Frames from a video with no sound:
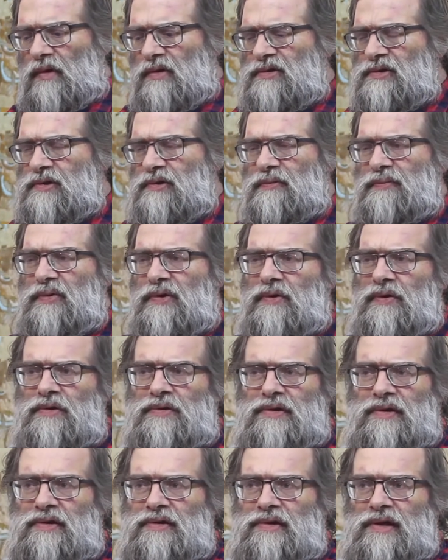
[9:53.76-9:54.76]

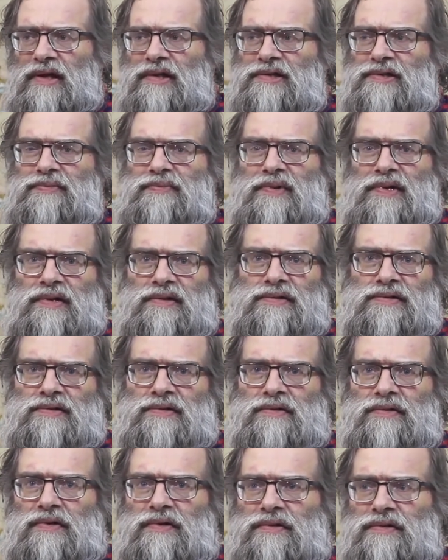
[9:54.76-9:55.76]
subordinate aspects,
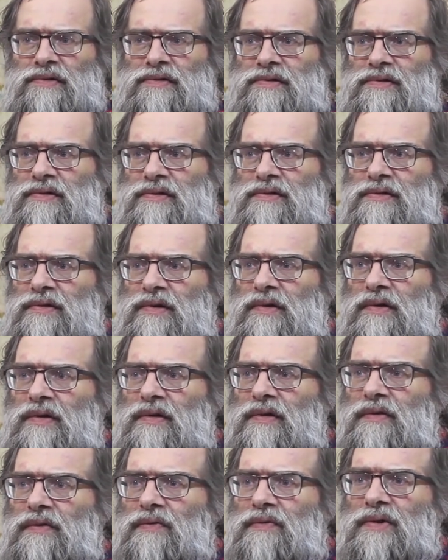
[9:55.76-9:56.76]
this
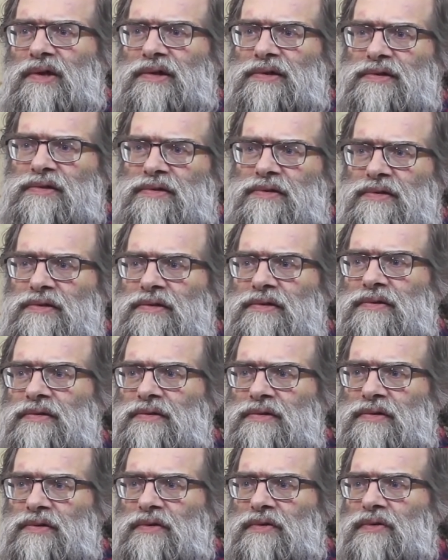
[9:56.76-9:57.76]

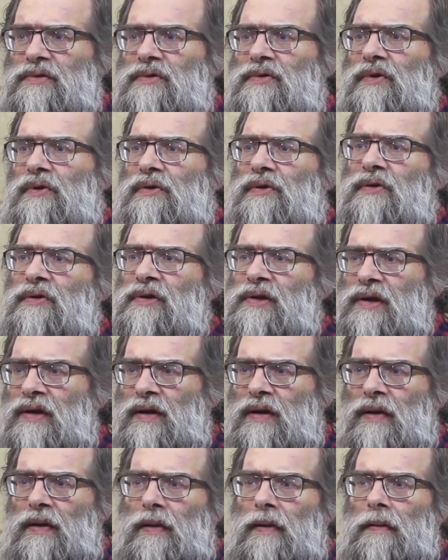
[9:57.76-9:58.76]
Western,
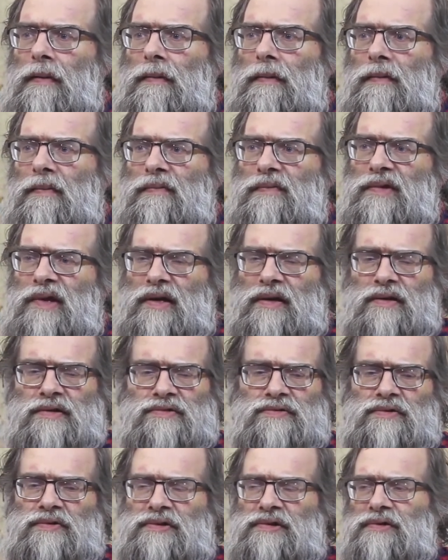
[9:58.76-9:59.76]
coloring. That
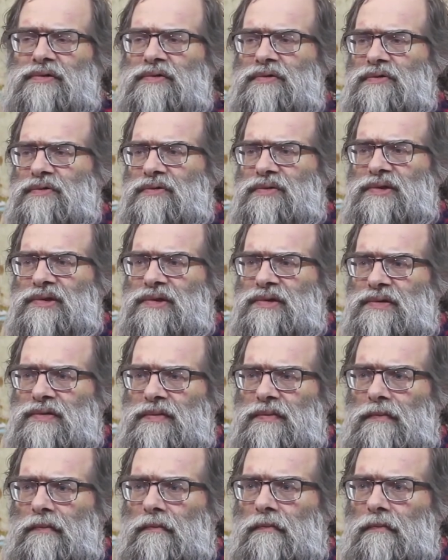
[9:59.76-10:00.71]
has nothing to do with it.